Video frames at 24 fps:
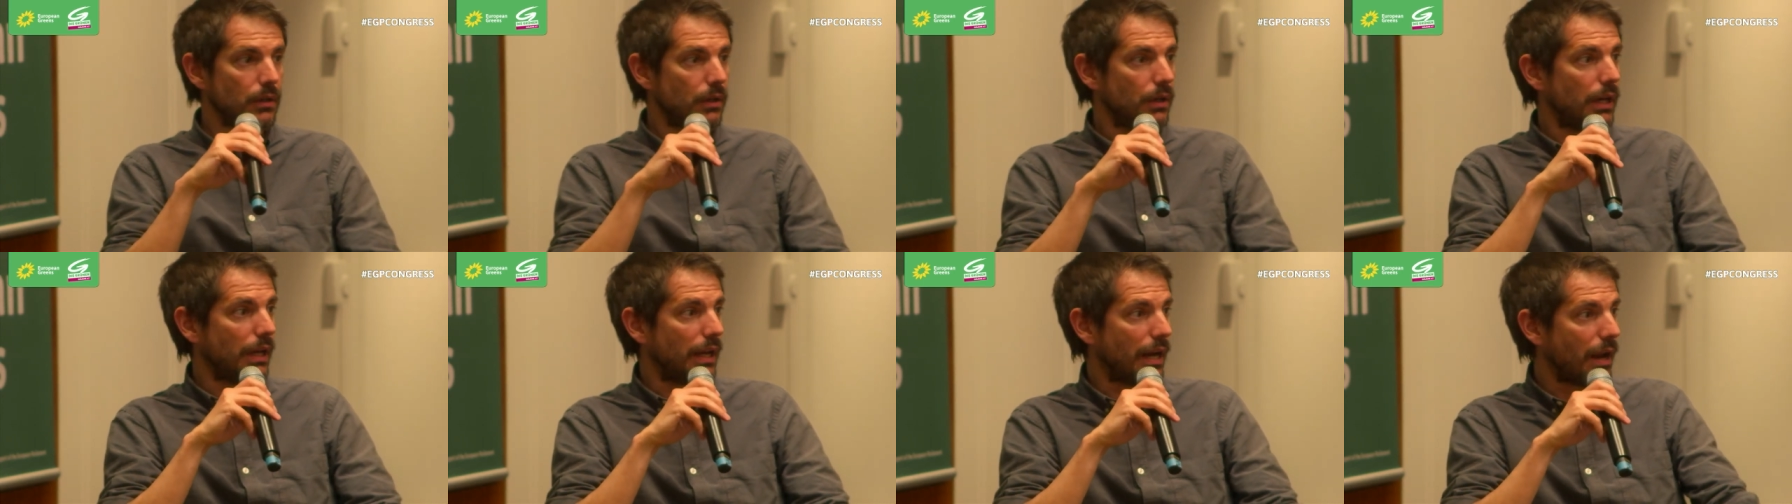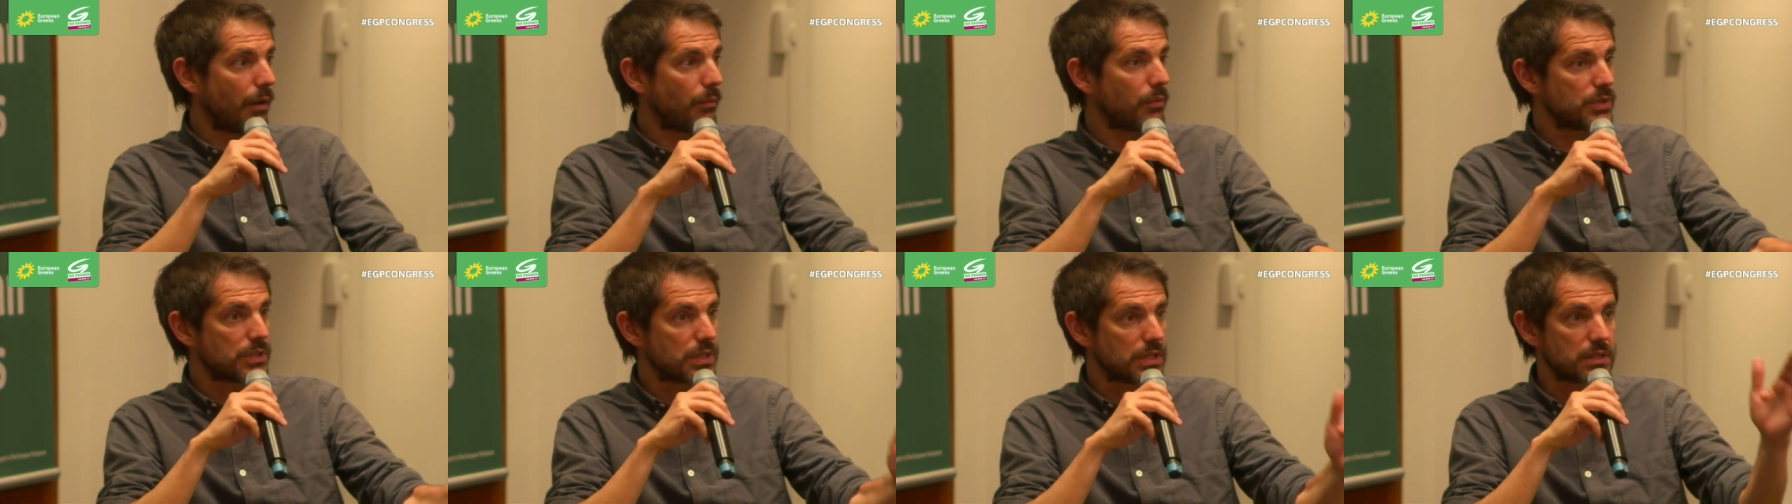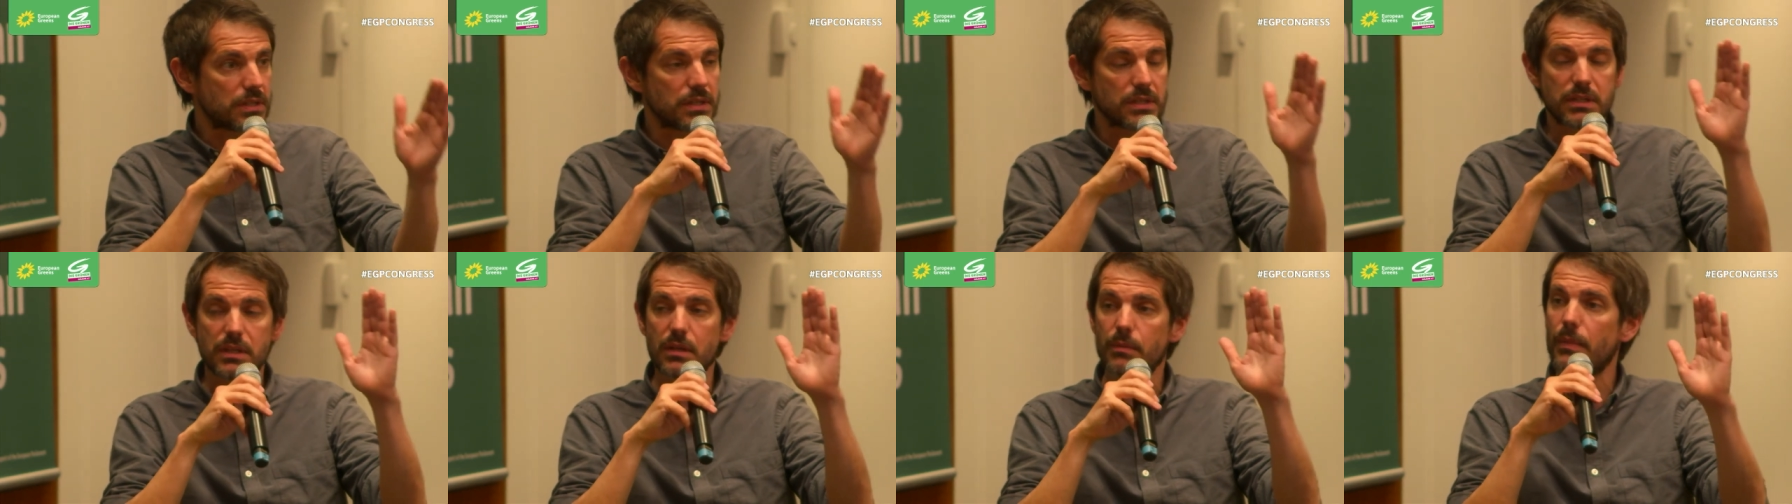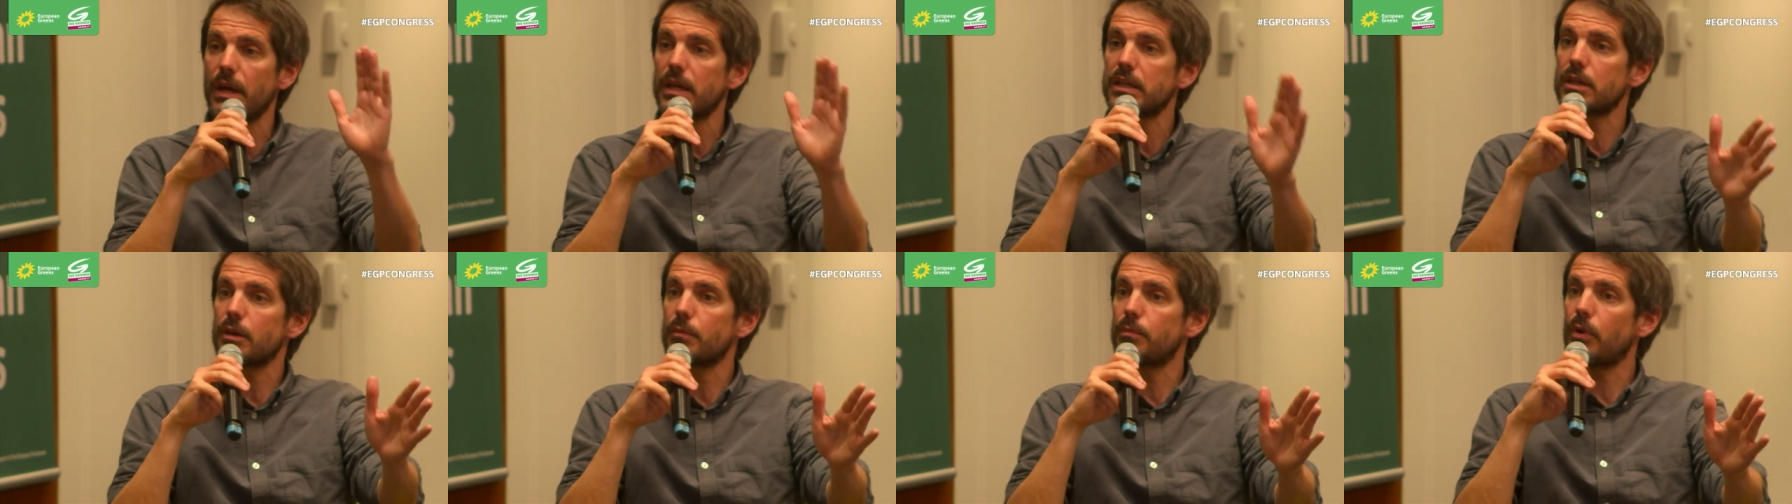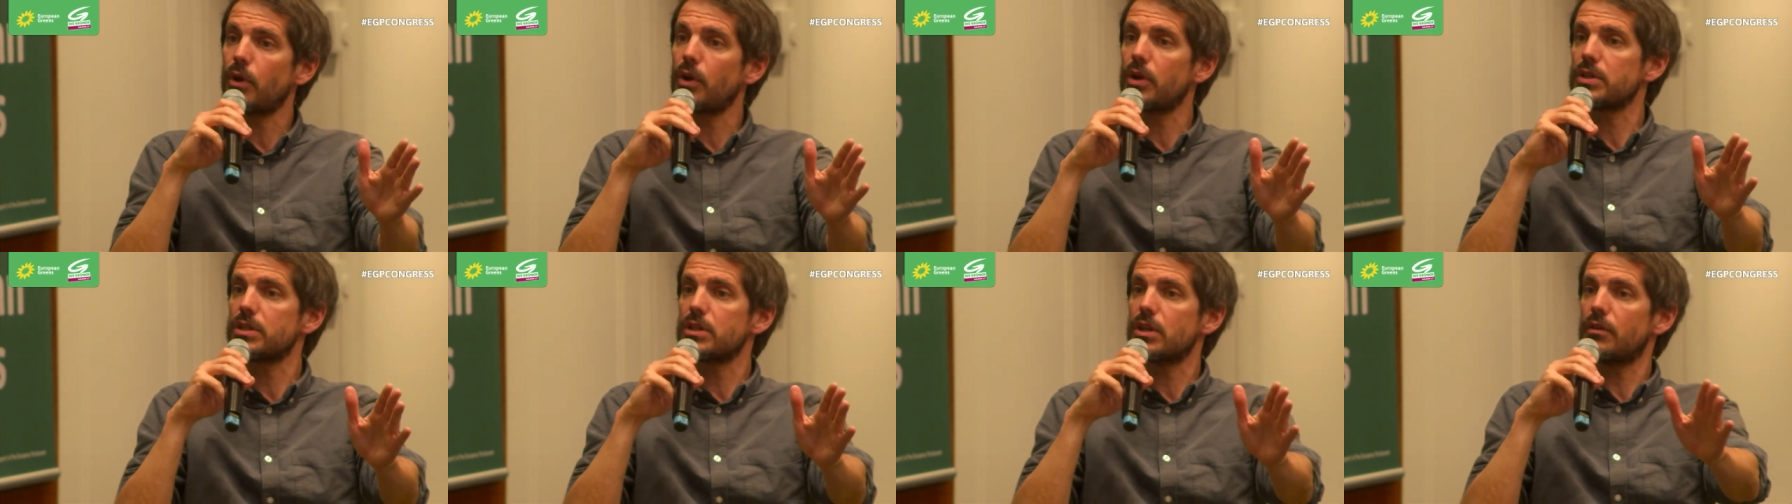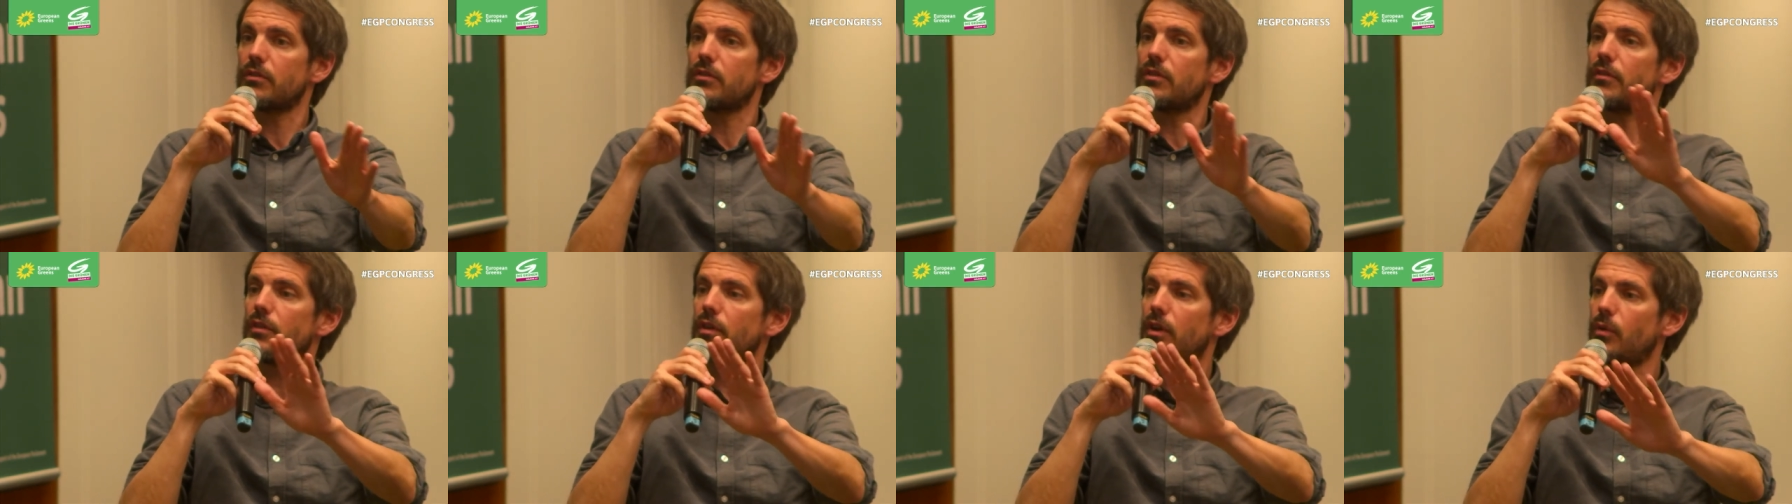And that was a systematic policy of
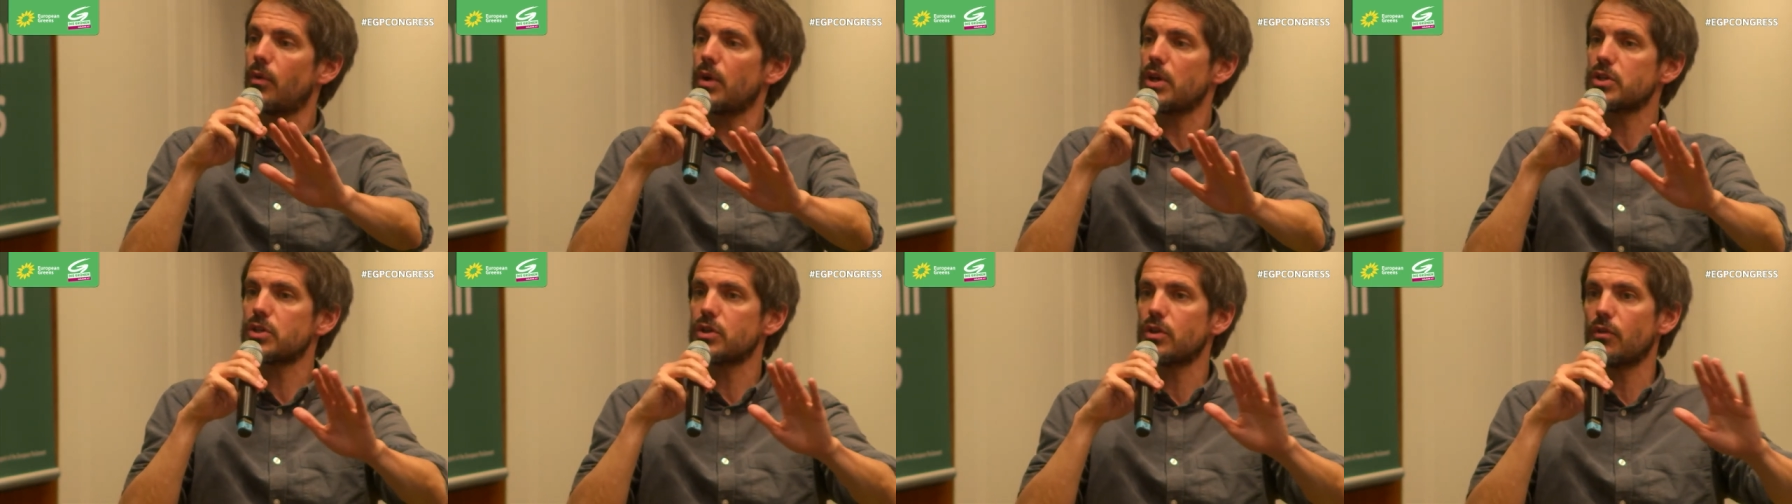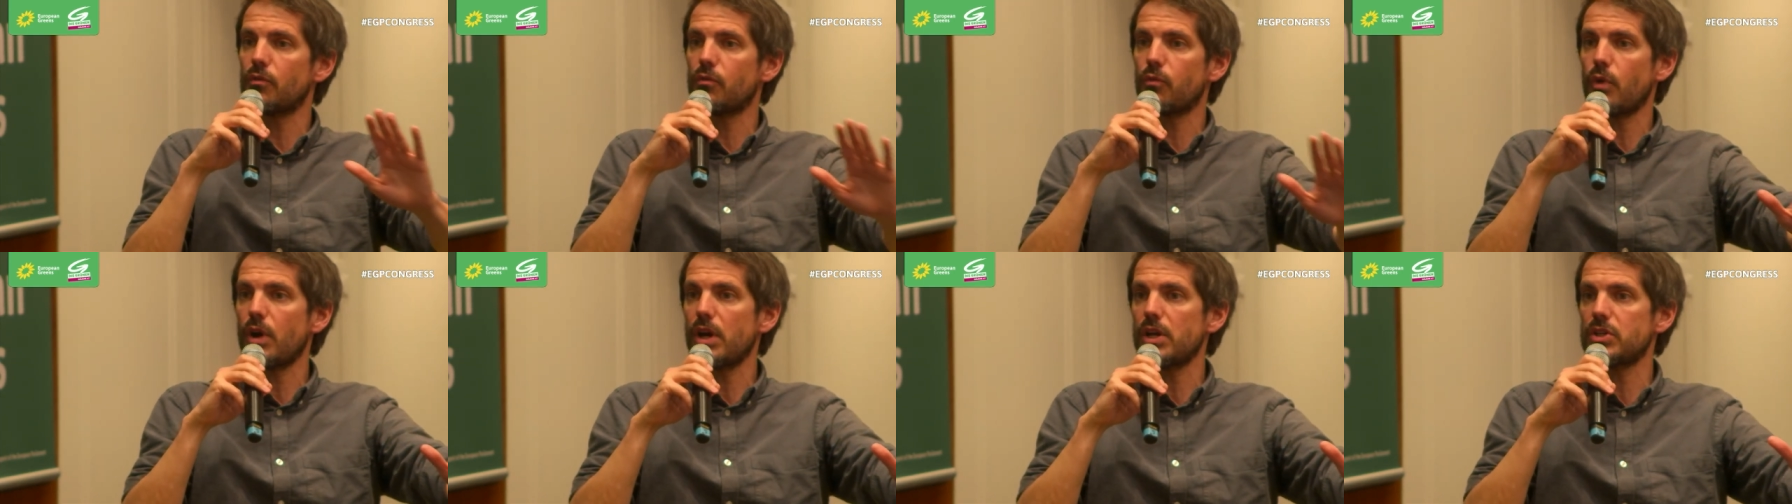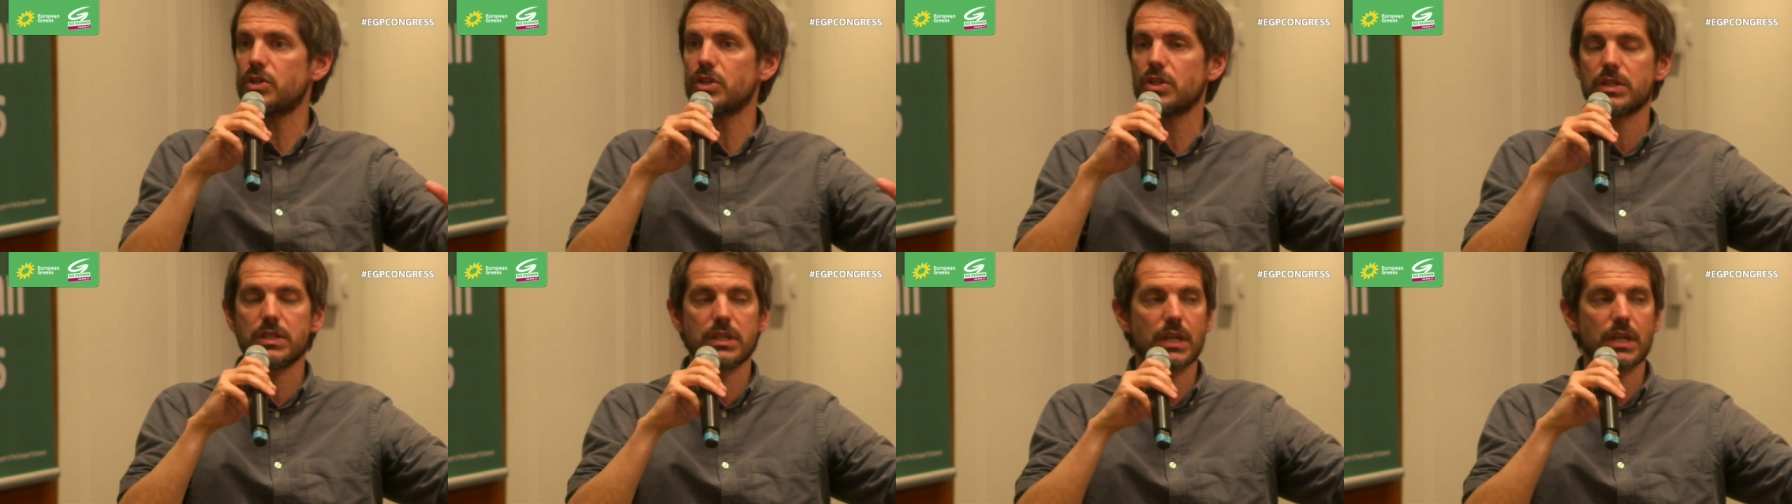devaluation of wages,